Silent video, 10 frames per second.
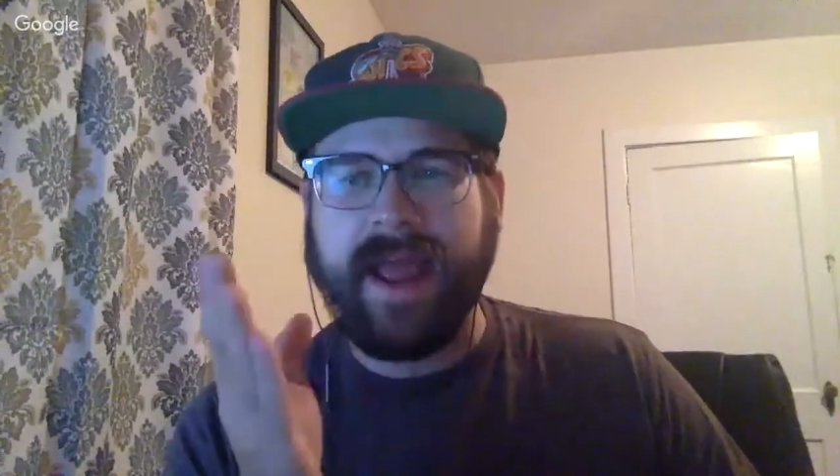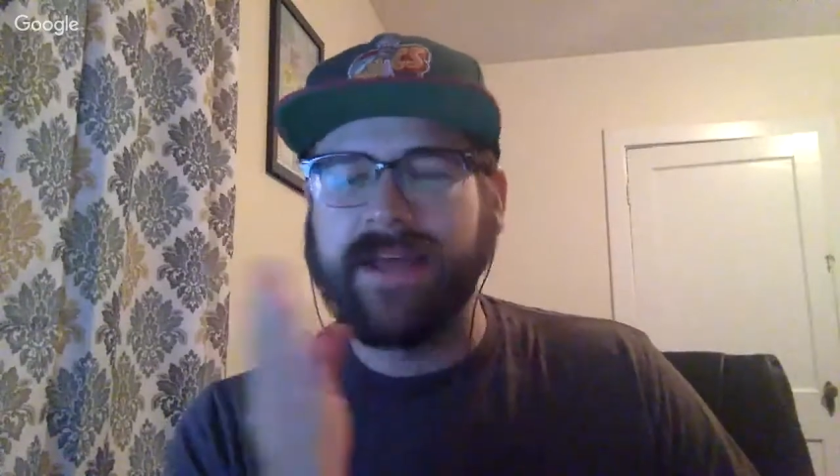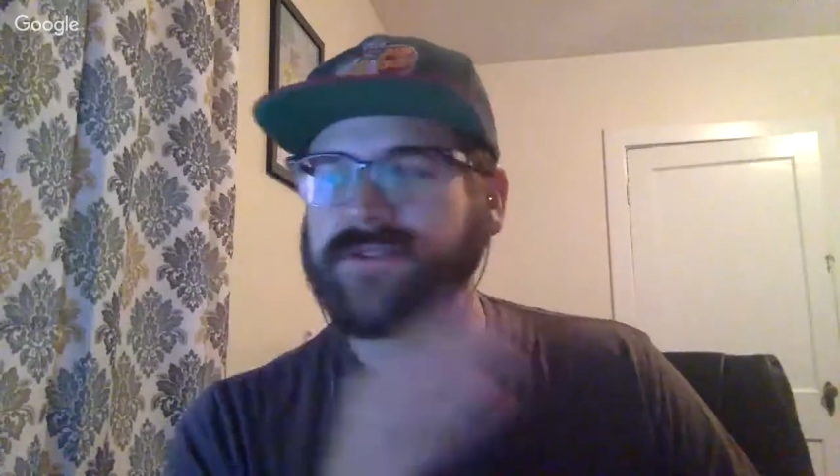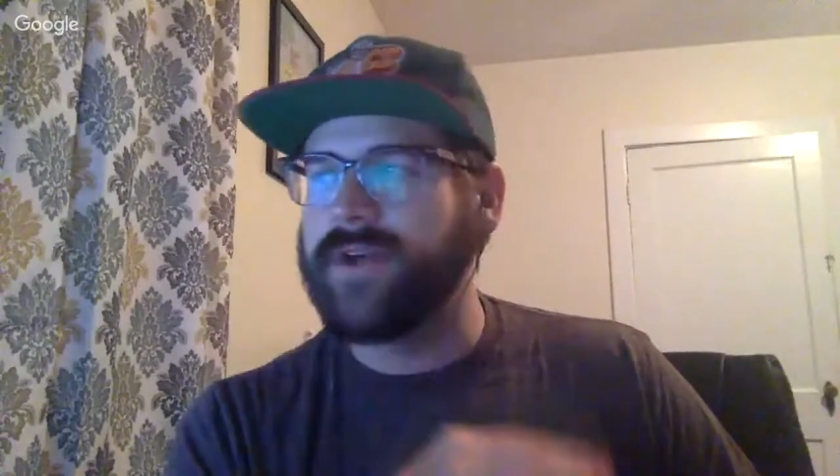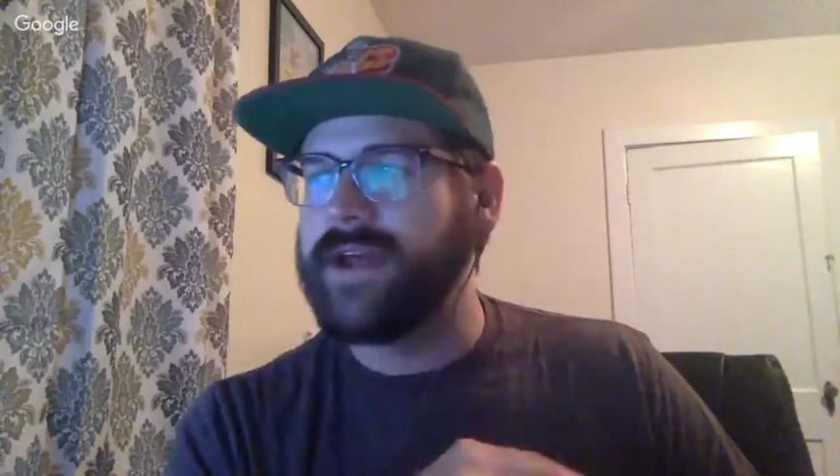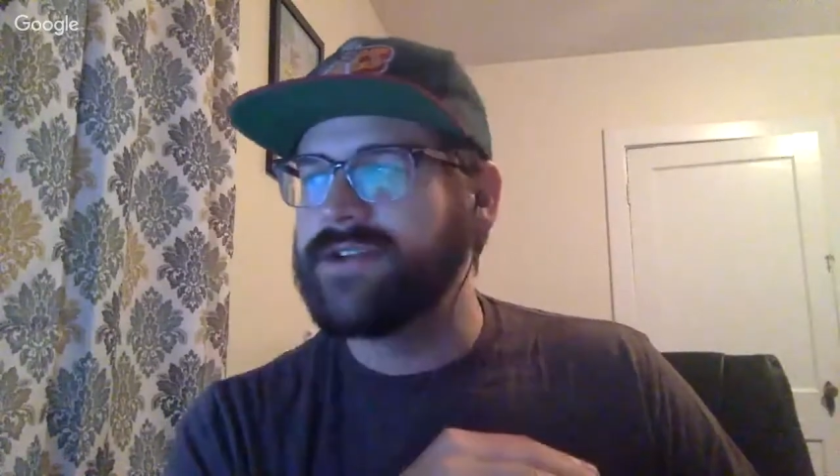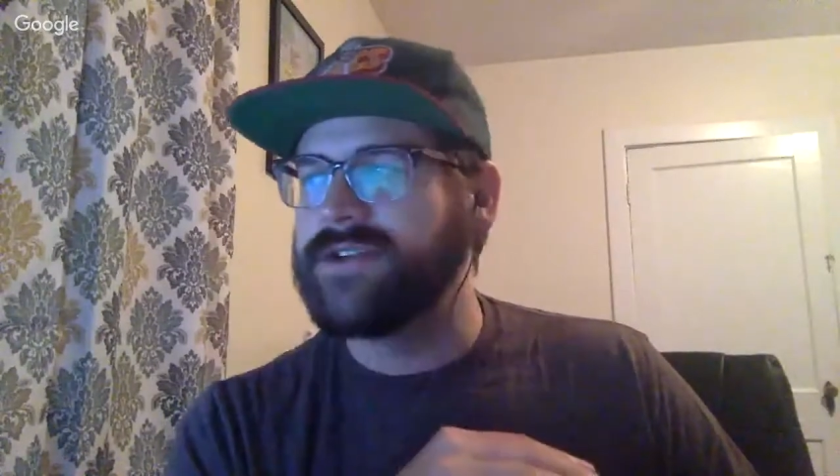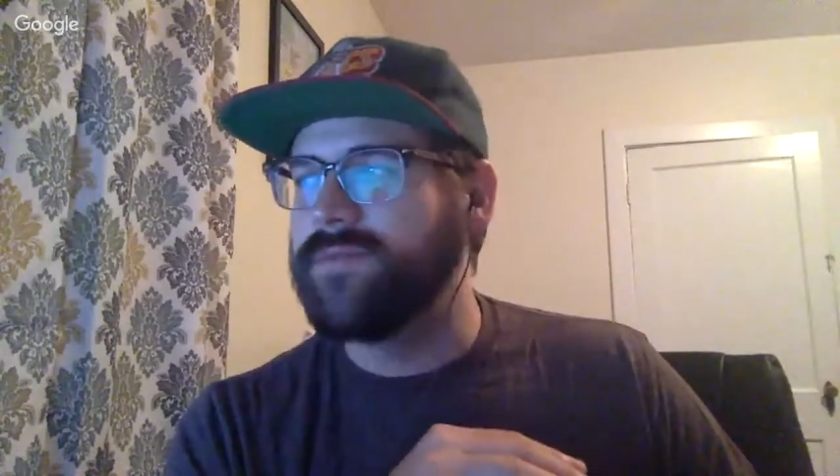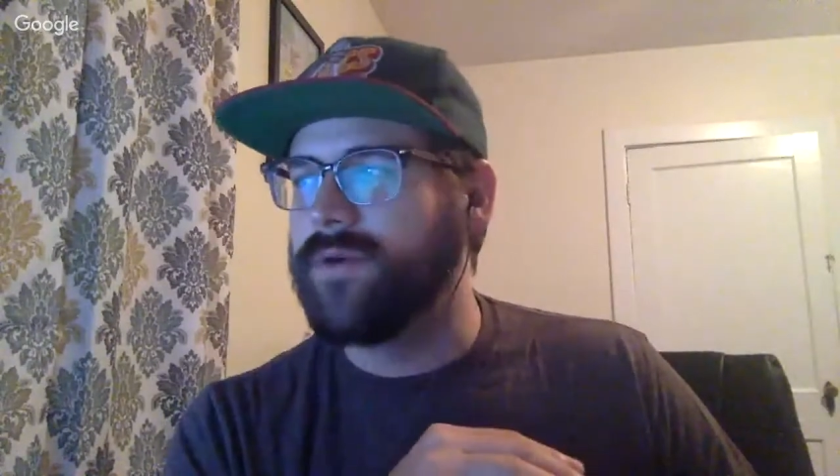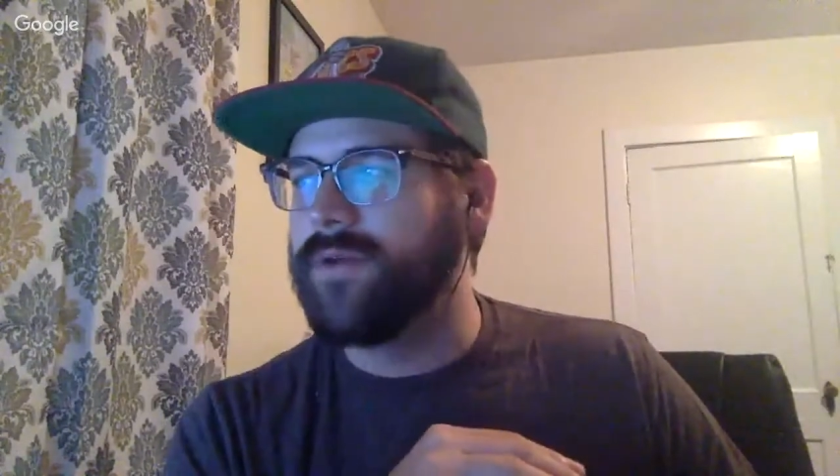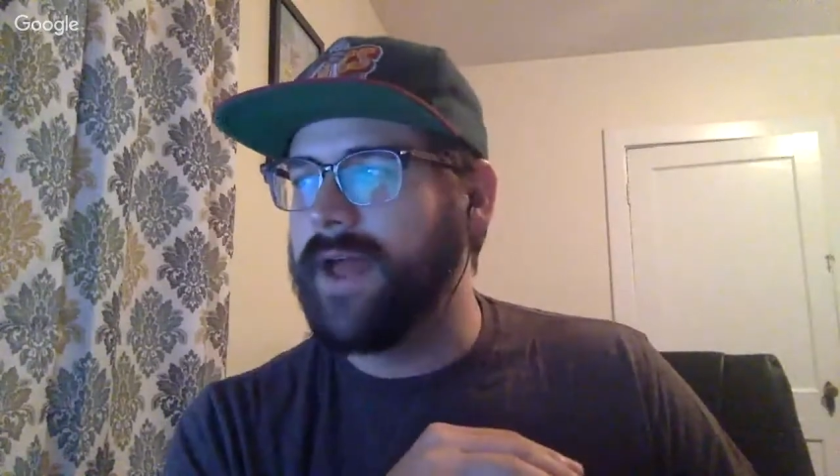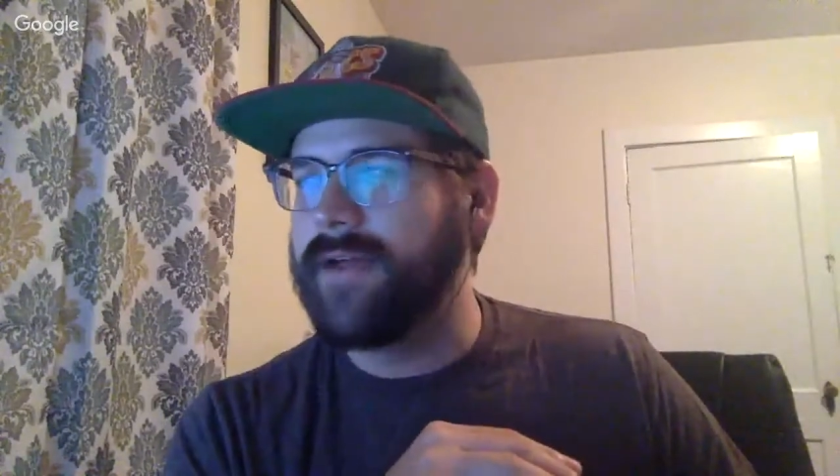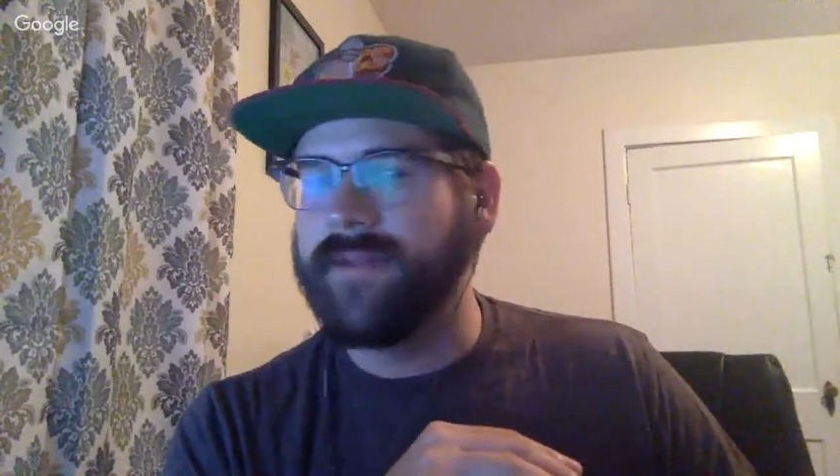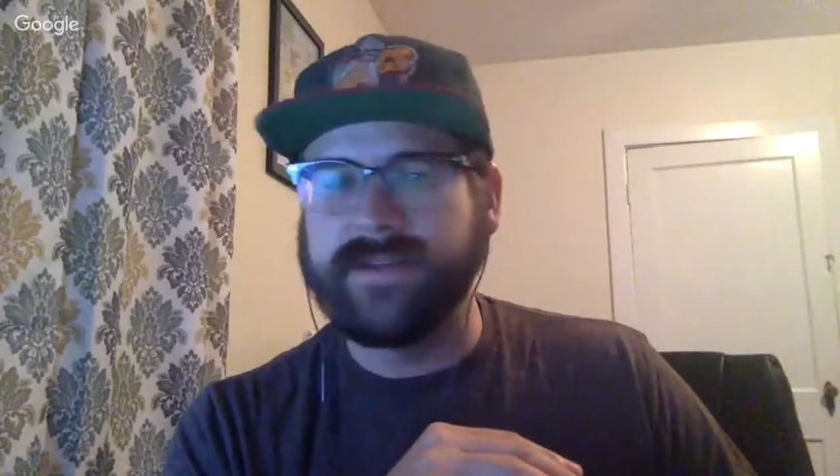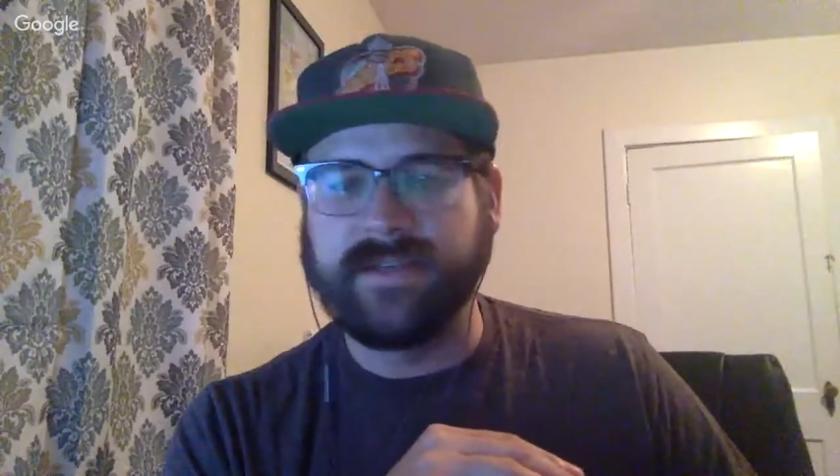age range is more
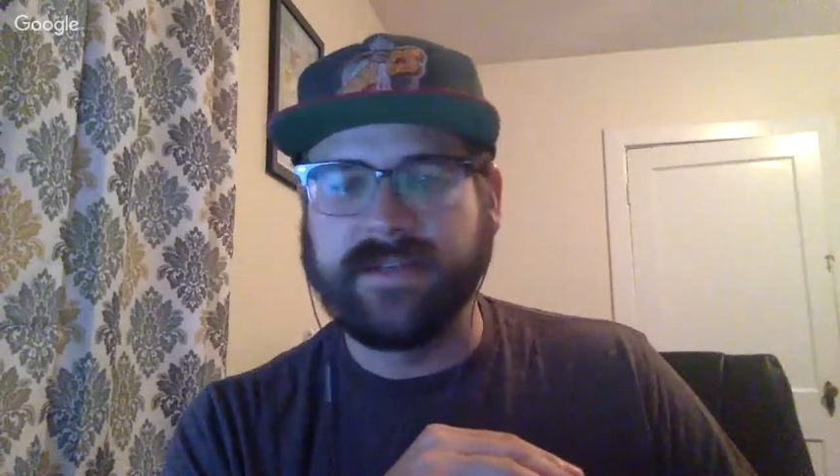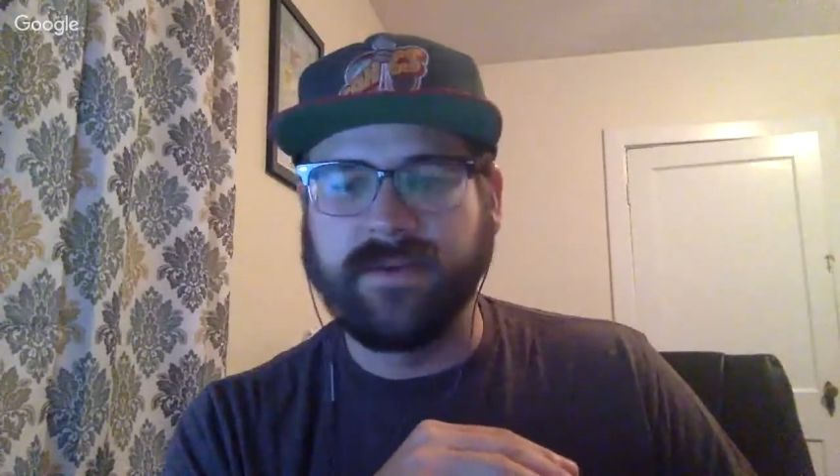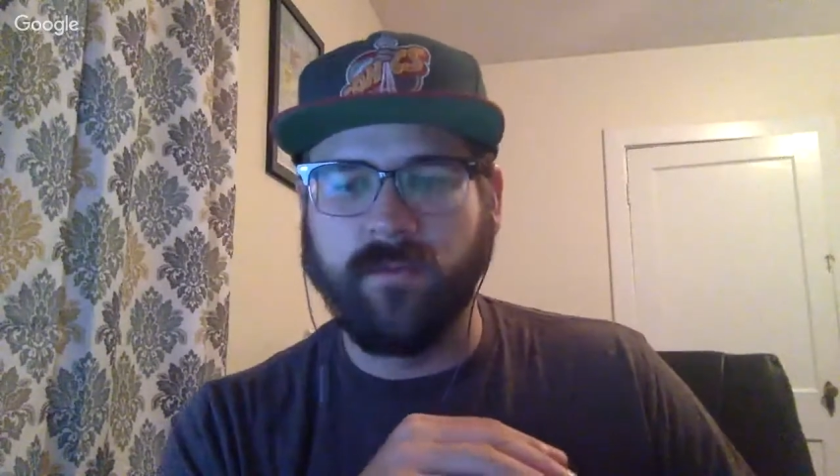likely to